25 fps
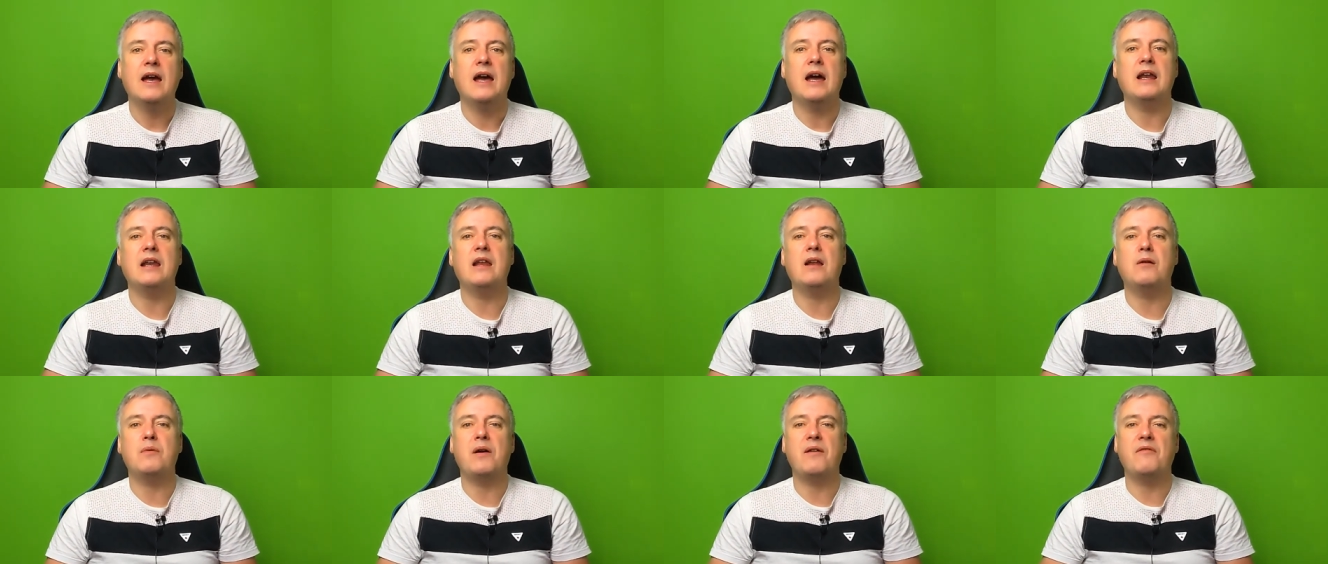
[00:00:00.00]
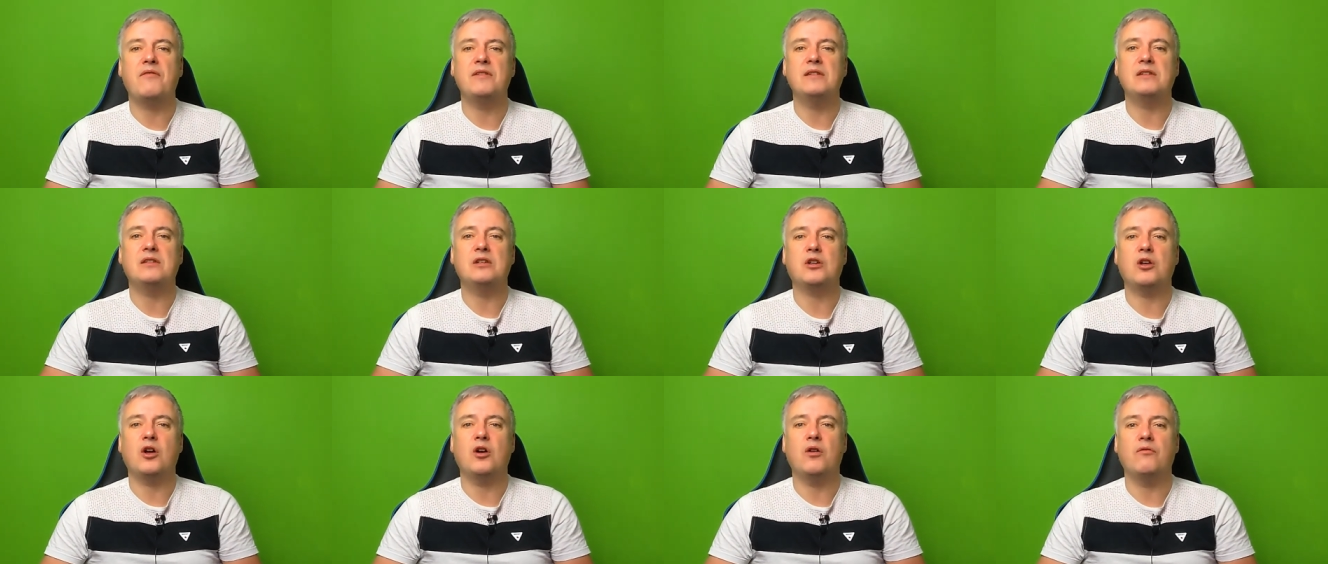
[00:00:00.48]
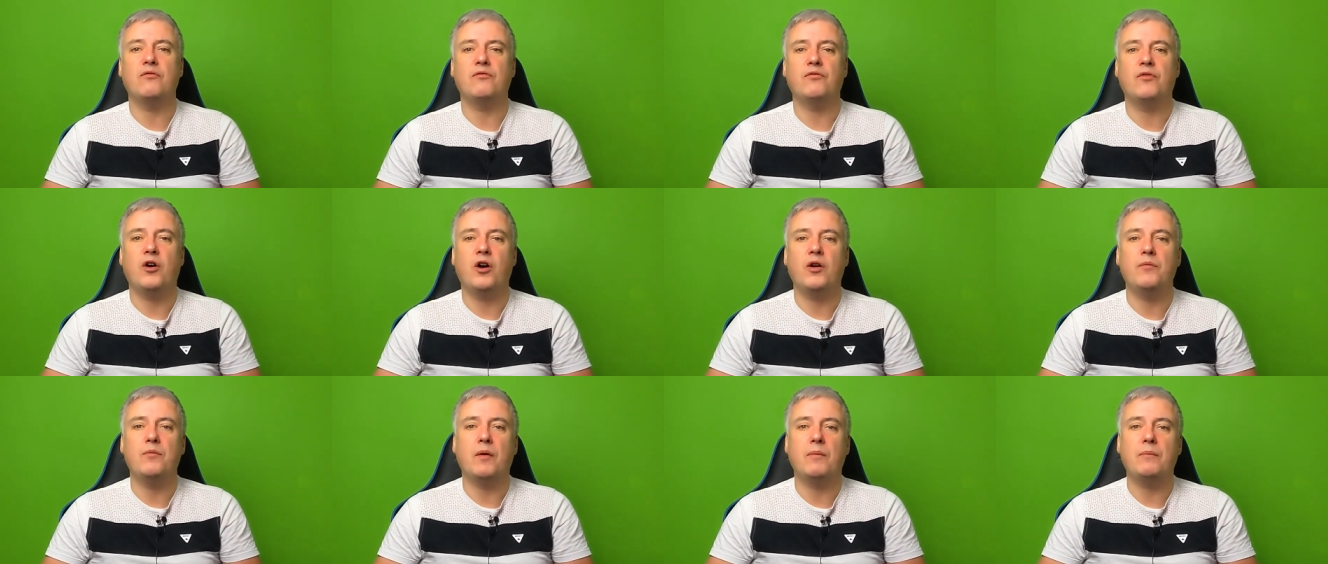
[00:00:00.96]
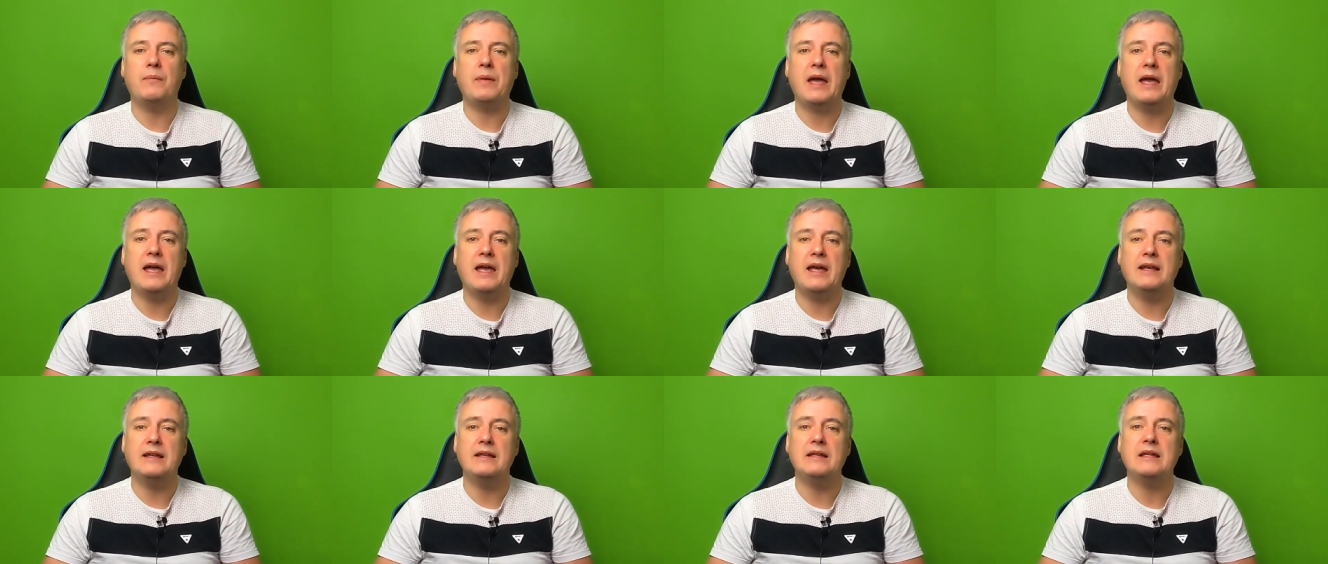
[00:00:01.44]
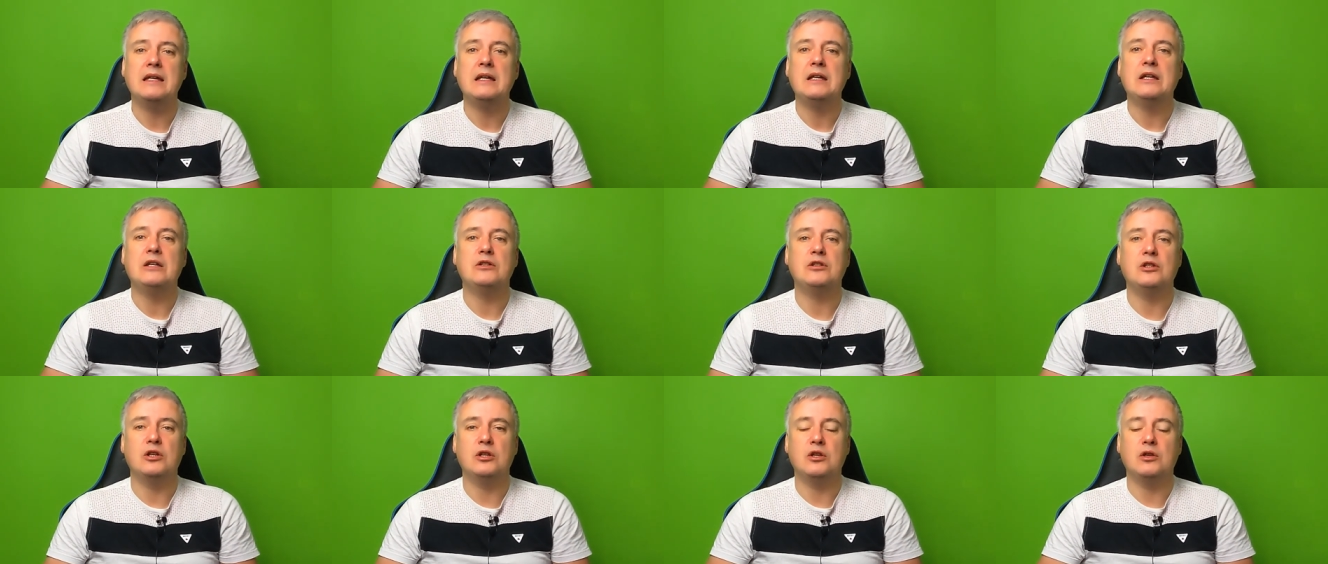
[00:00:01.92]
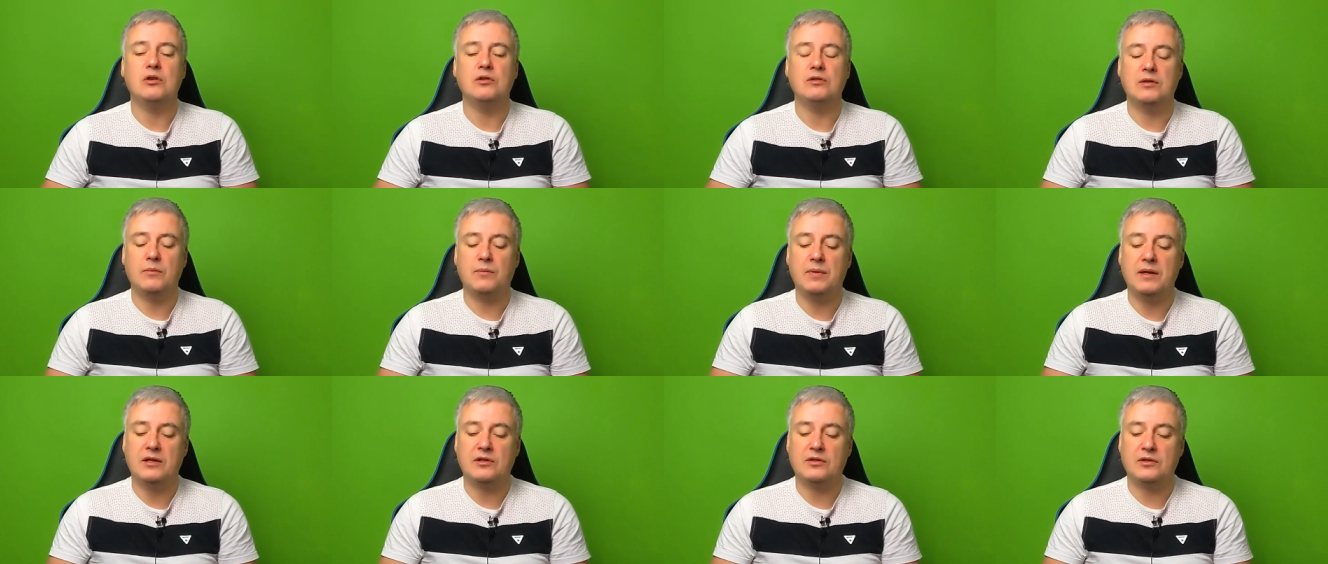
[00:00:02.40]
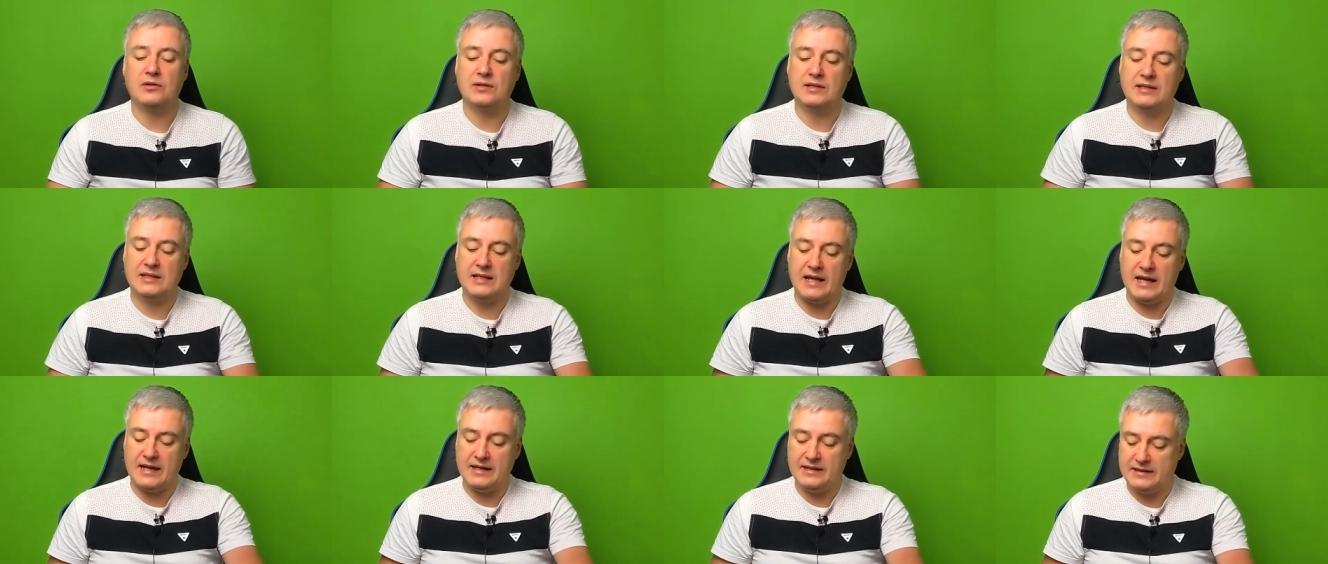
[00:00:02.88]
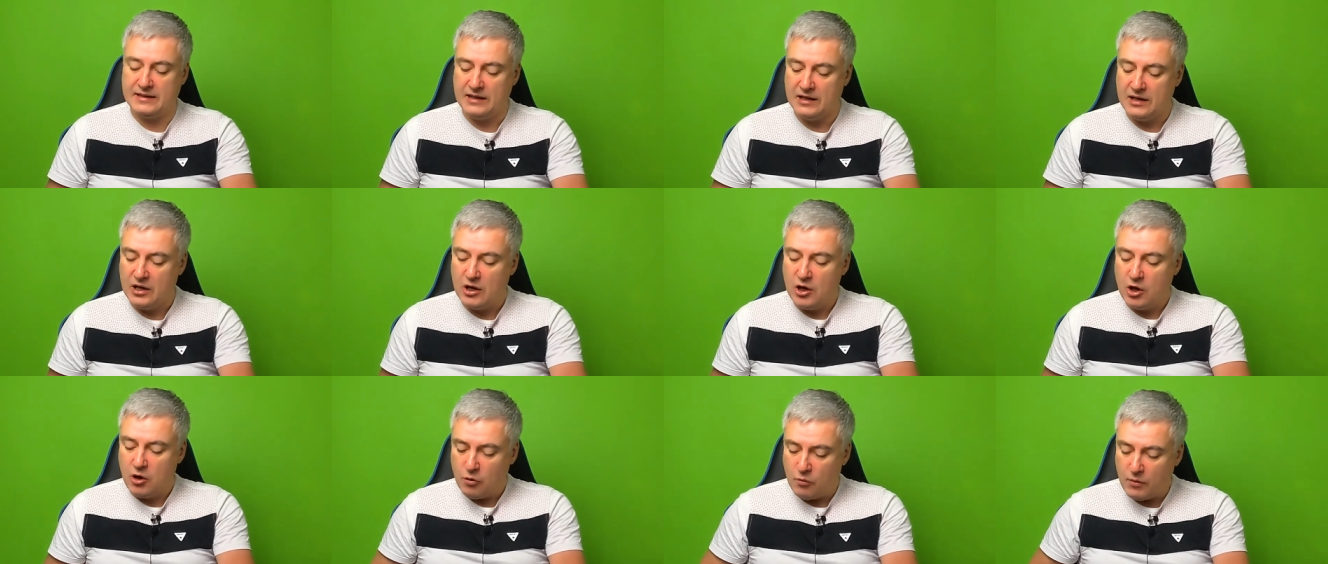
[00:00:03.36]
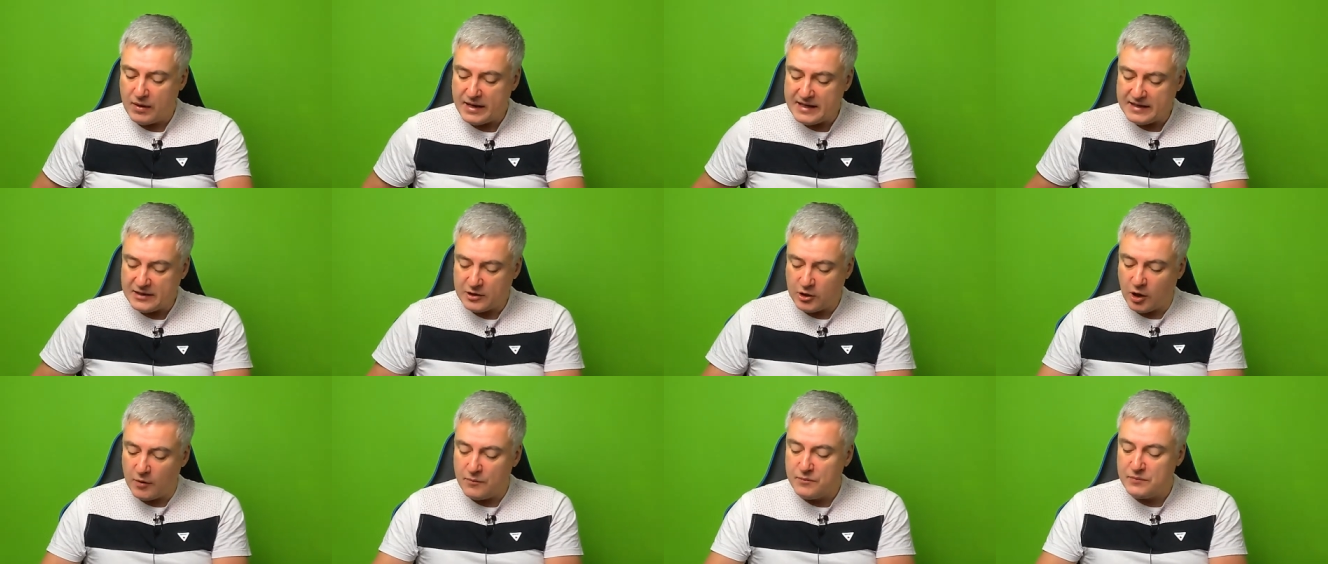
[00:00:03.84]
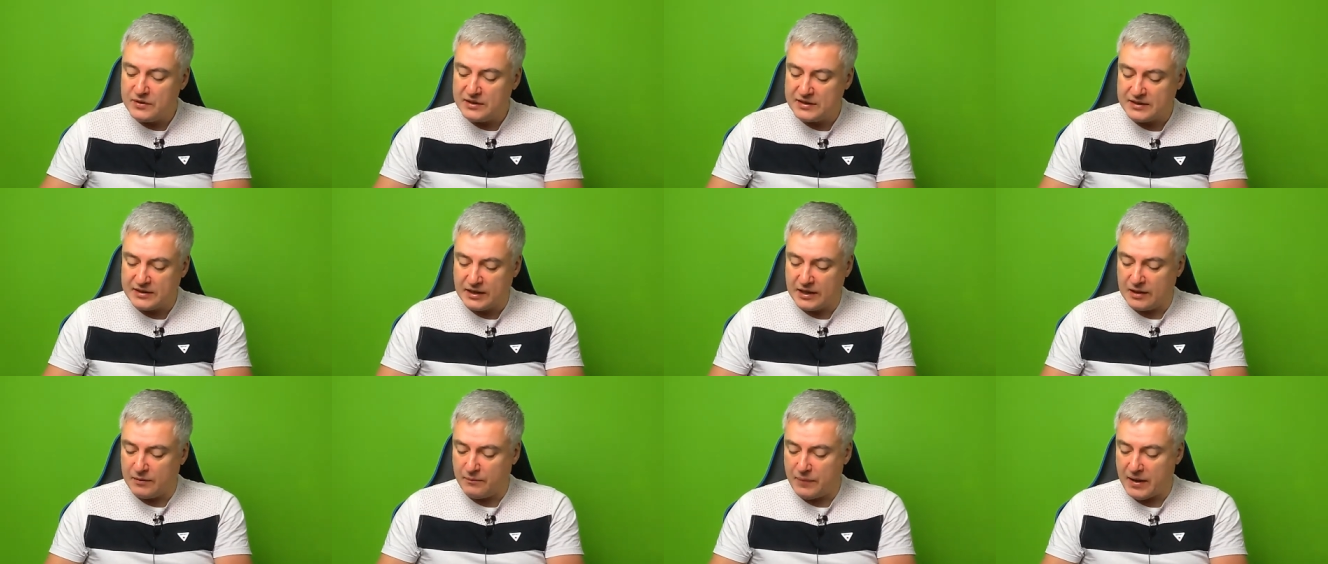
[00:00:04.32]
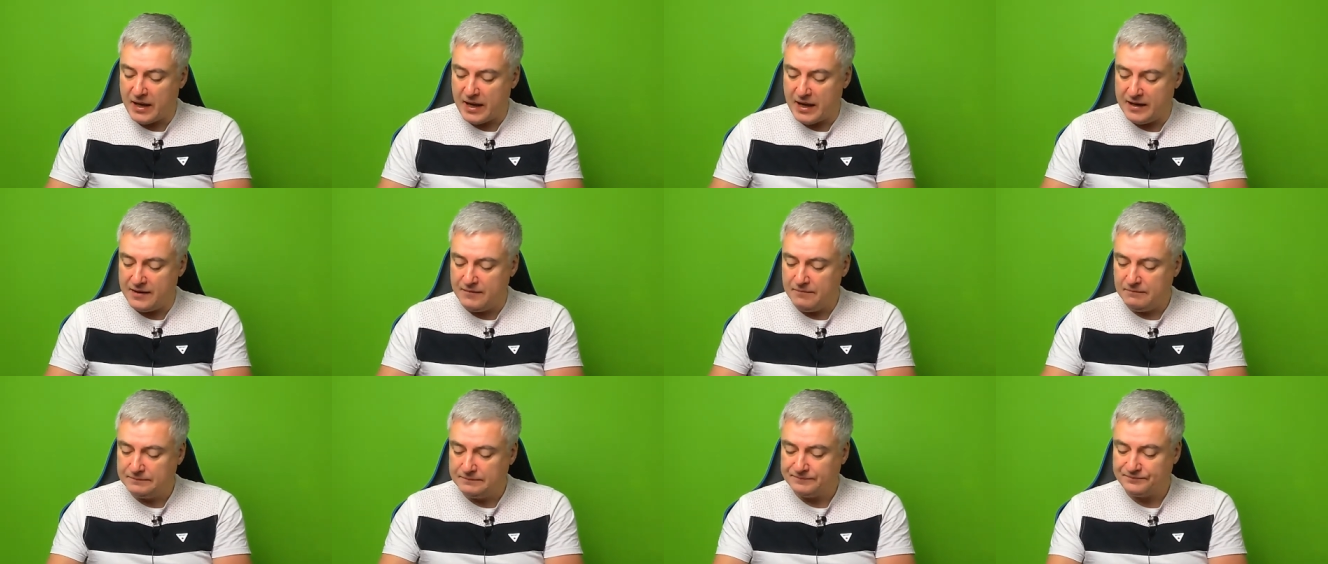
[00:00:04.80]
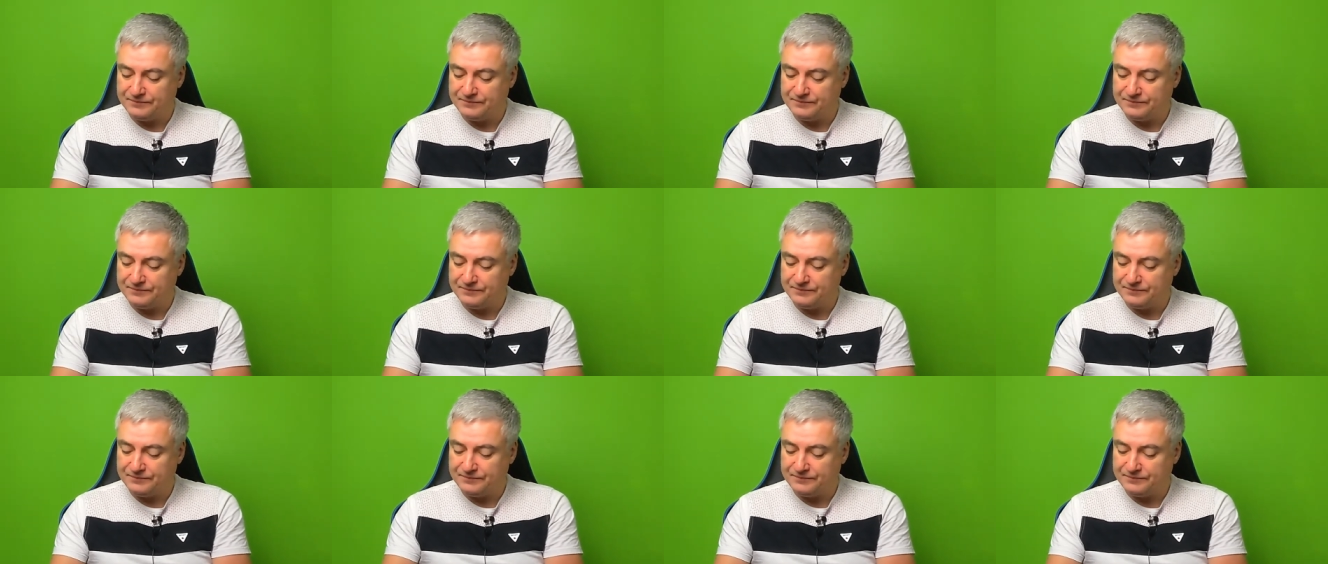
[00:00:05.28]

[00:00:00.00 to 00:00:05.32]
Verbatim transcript: and then I'm having to go and find my pen to use the Pixel Slate. When it comes to the pen,